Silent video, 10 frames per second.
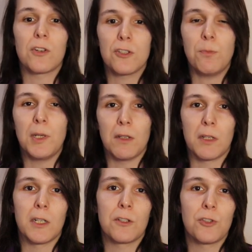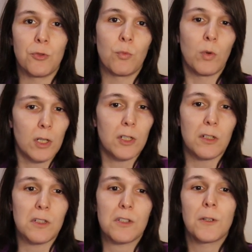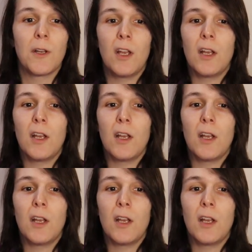are superior to workers.